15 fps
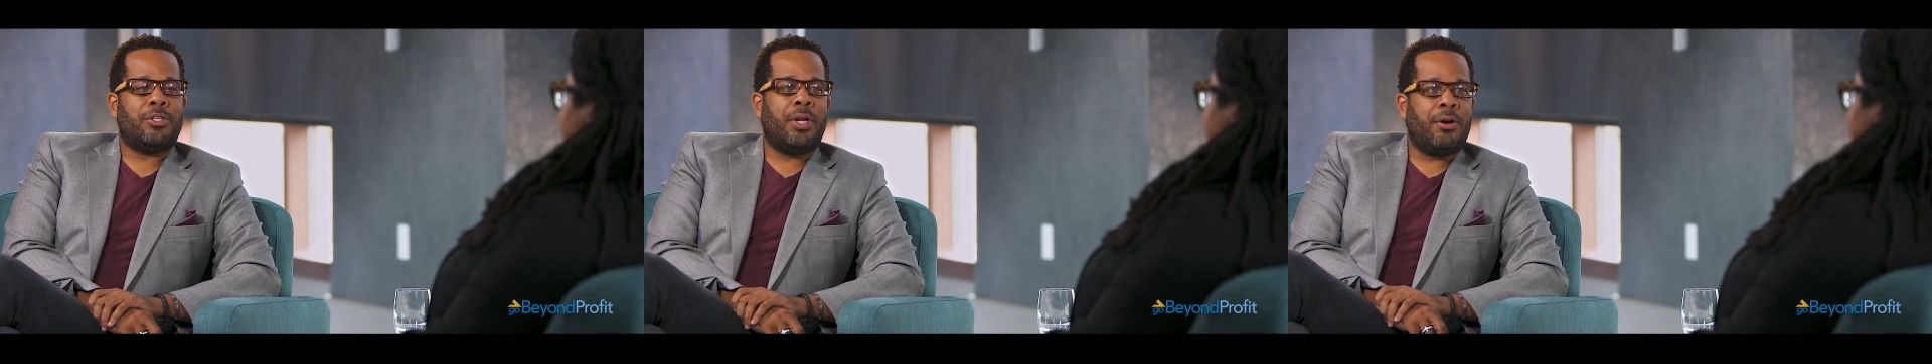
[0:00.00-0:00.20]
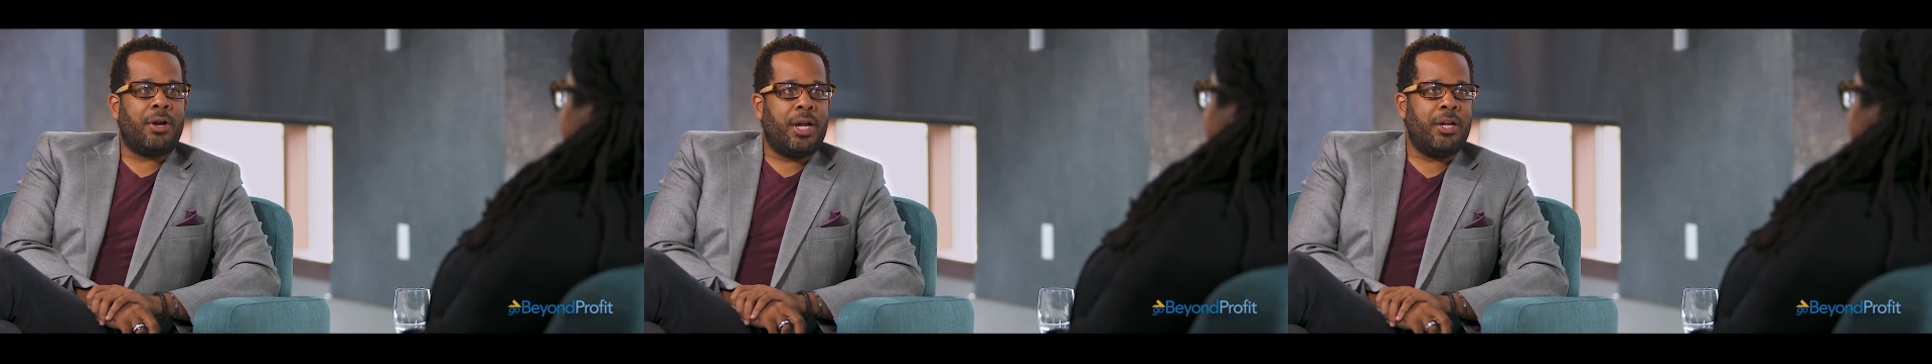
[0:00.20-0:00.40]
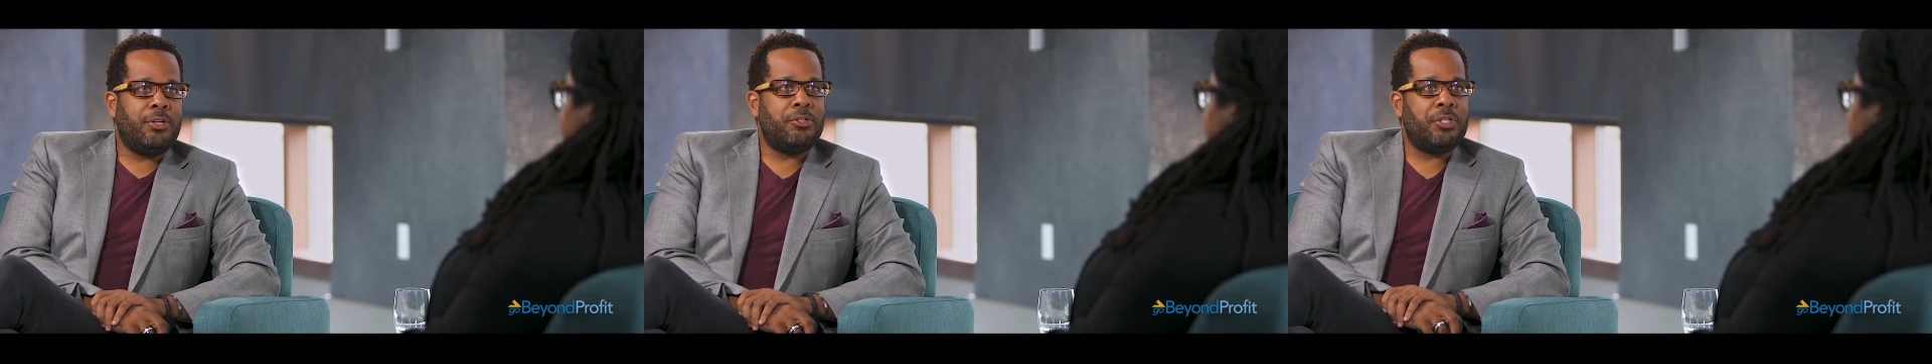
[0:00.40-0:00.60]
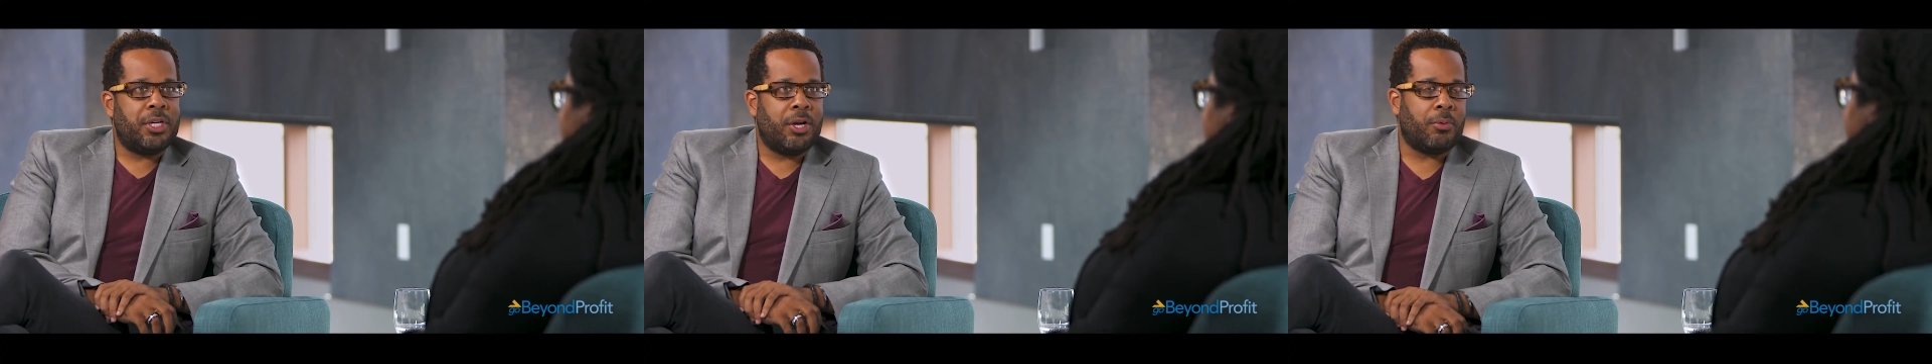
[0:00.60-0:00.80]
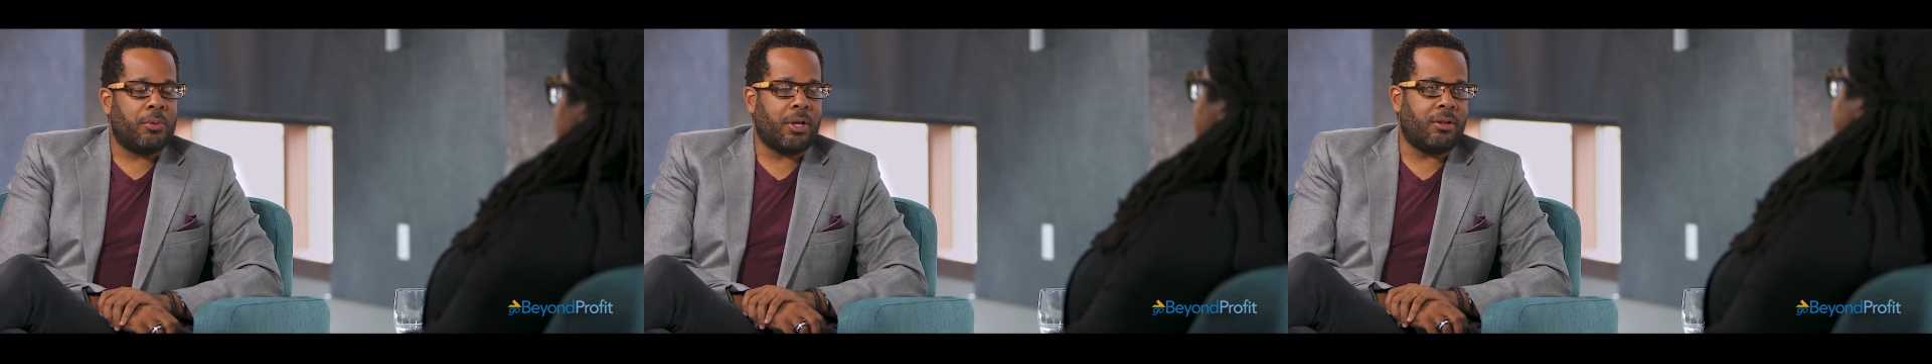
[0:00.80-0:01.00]
Derek, can you
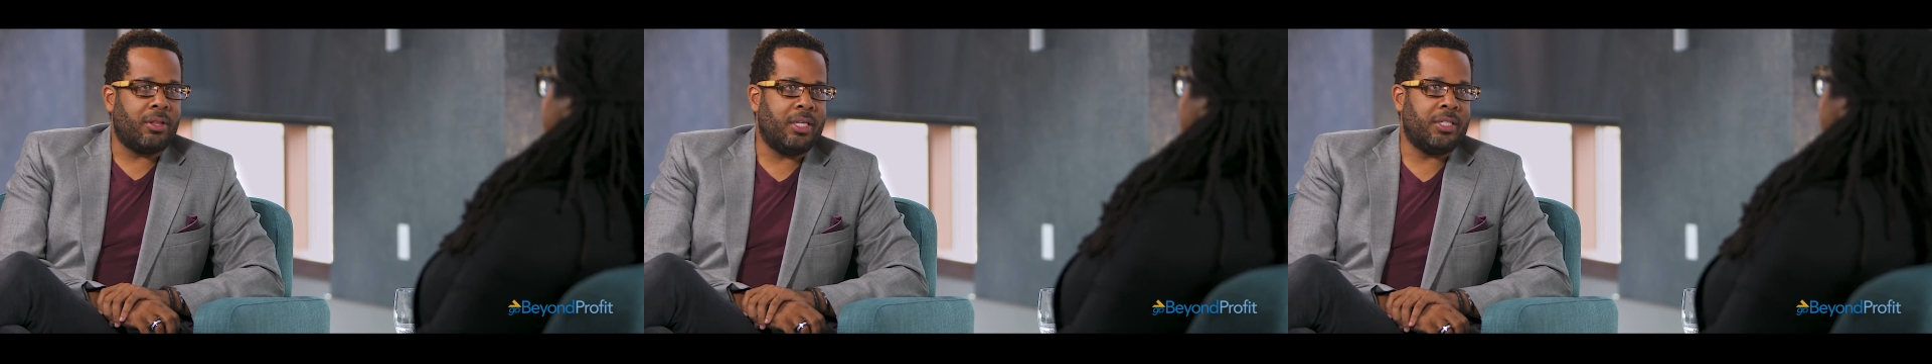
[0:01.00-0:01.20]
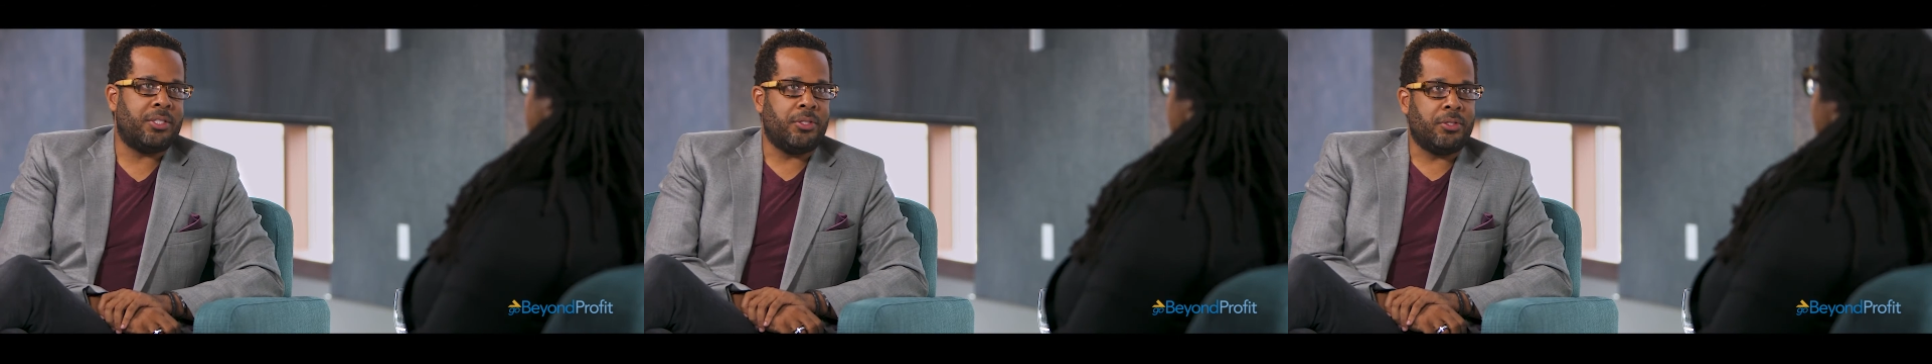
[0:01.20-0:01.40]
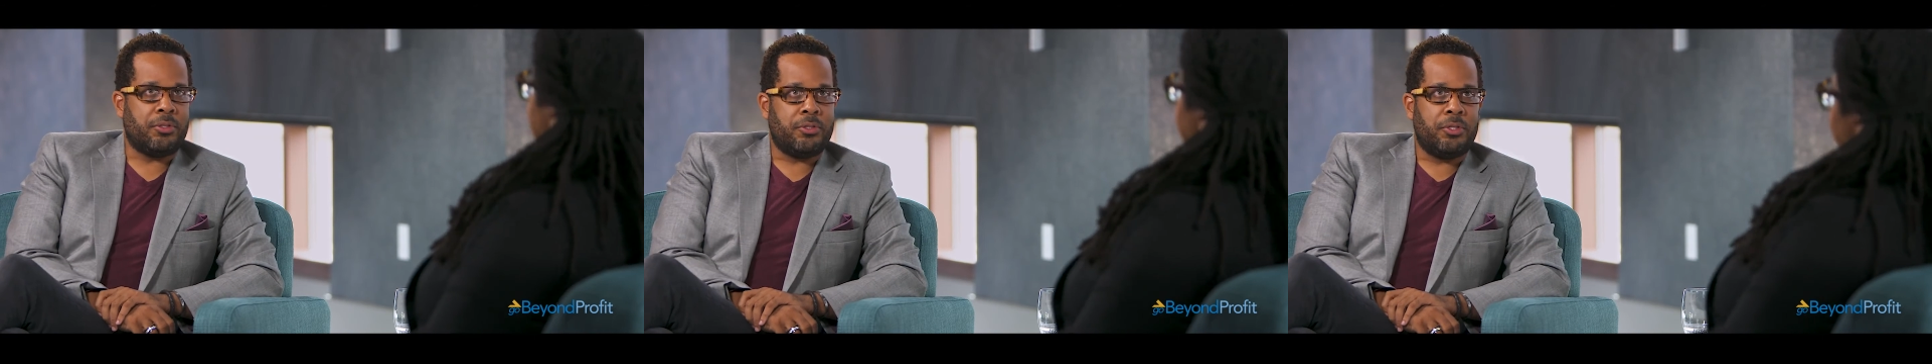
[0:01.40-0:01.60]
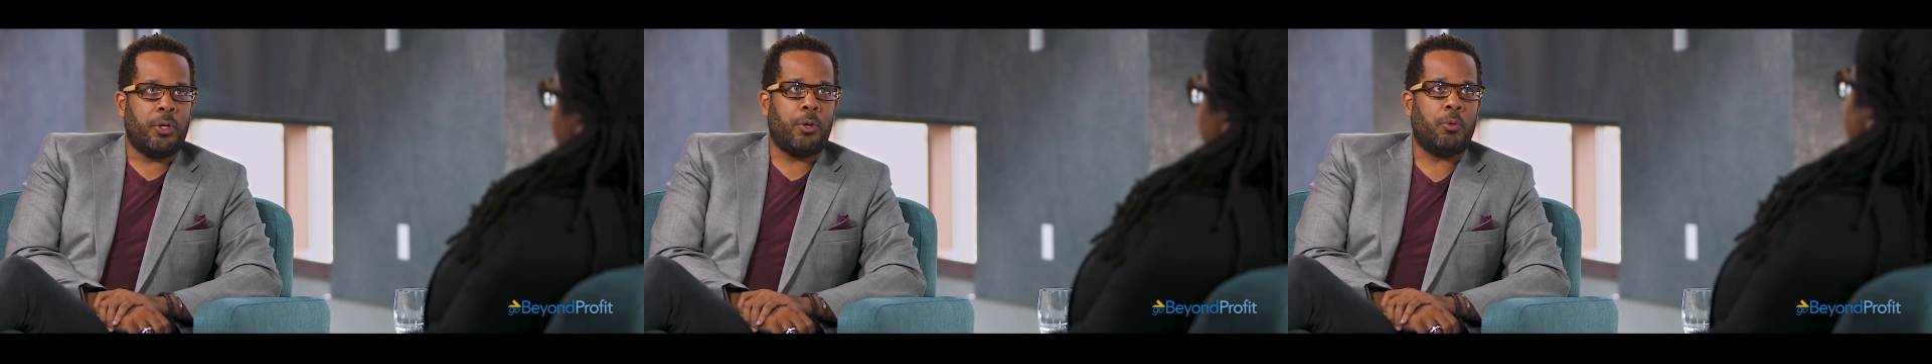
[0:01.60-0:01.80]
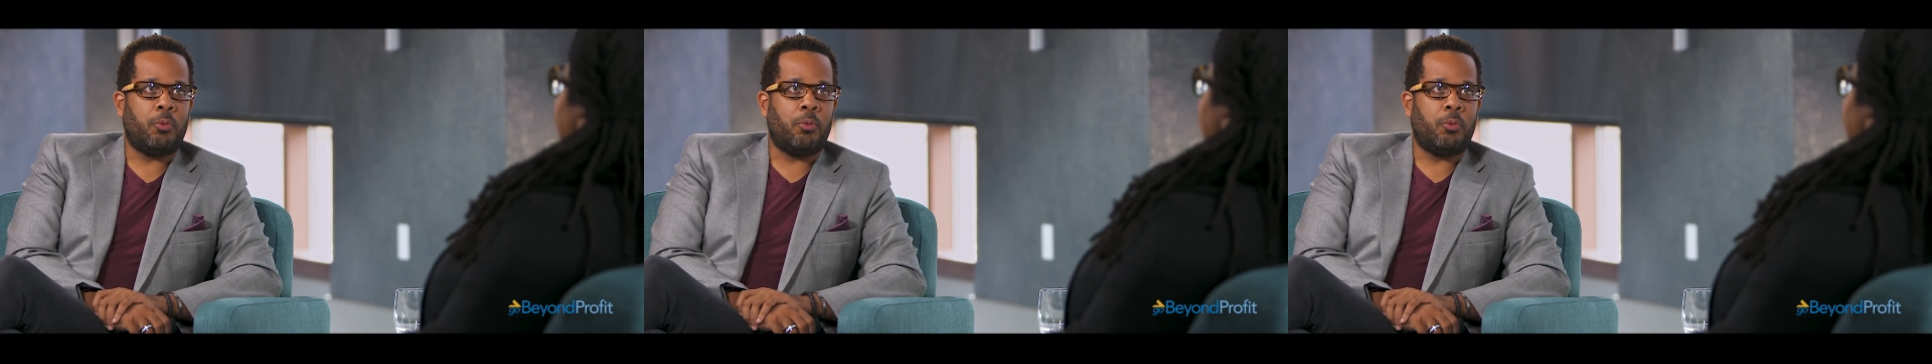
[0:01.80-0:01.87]
share with our listeners,